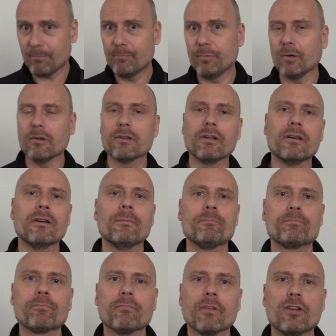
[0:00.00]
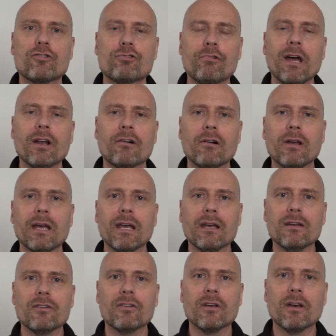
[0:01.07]
pull the shredder
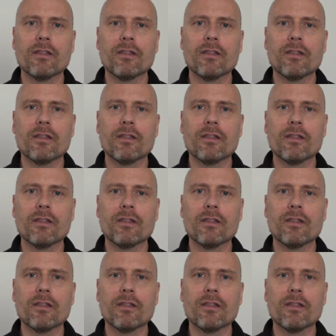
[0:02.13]
and